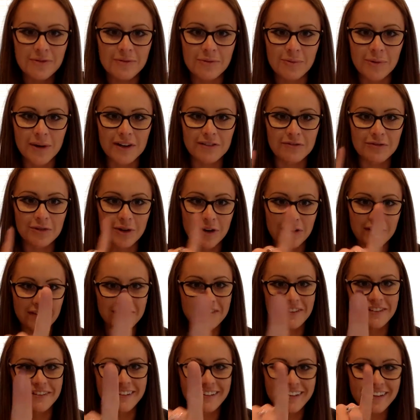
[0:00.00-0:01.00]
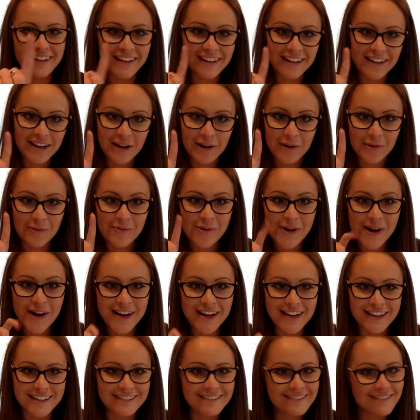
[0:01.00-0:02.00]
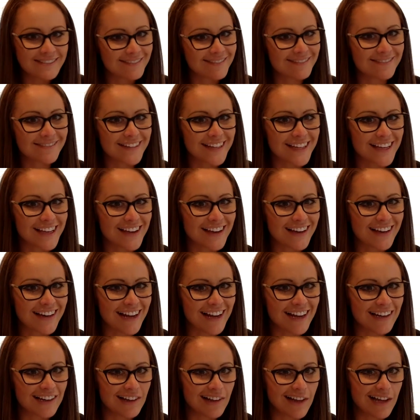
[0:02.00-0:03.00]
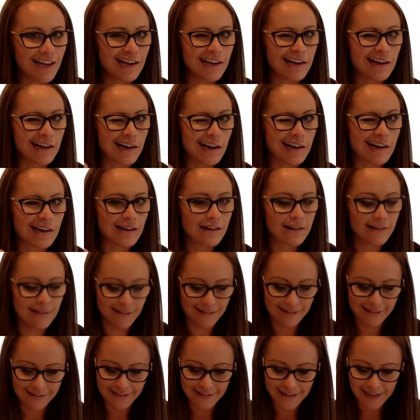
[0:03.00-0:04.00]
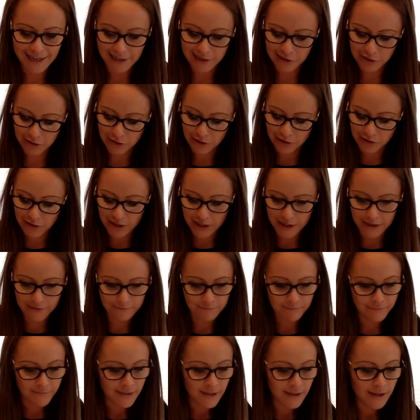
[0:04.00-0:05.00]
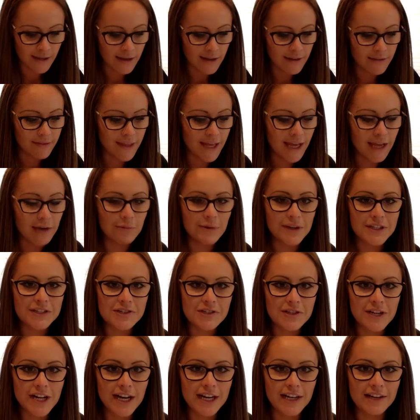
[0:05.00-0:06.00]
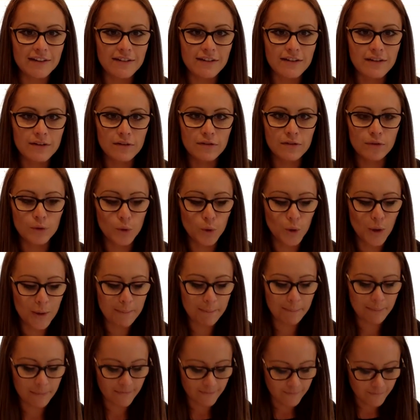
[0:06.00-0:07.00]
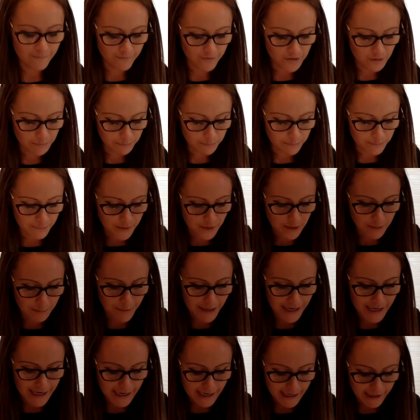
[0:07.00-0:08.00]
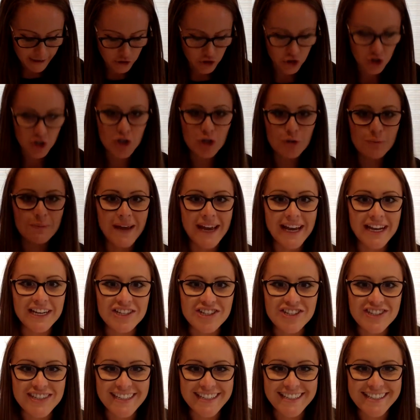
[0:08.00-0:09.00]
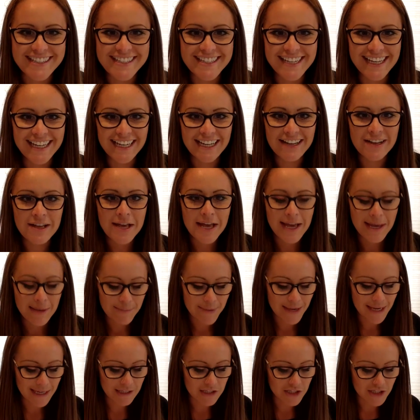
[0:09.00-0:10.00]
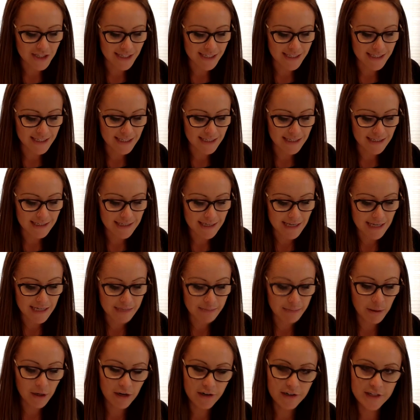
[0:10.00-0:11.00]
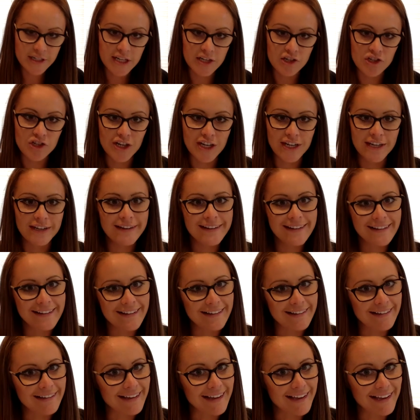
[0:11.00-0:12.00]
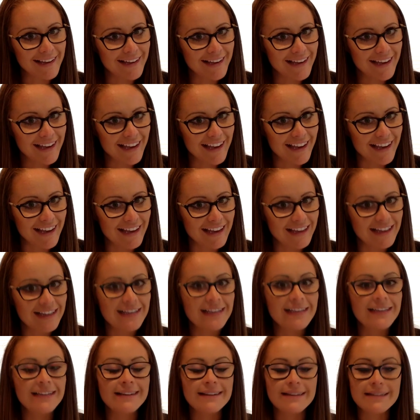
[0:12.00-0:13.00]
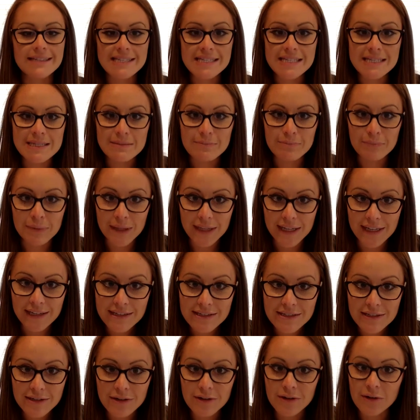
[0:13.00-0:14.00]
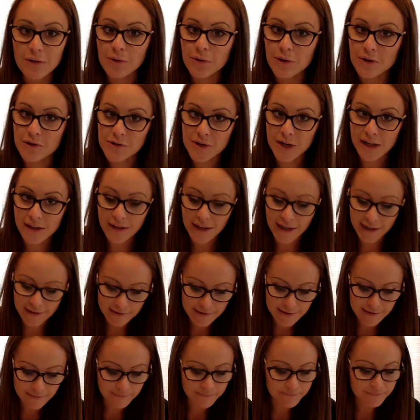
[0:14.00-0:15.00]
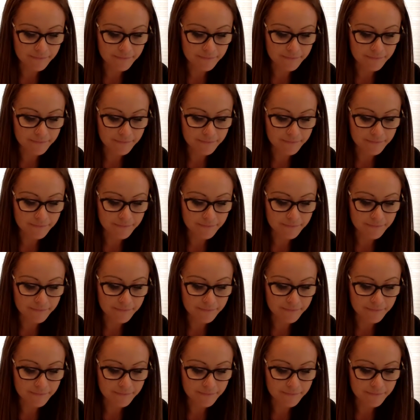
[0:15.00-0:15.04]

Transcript: 1/4. 1. Think you can handle it? I knew you could. Then once you're done, whoop, flip the page to page 60. Page 60 says partition, aka split or draw lines,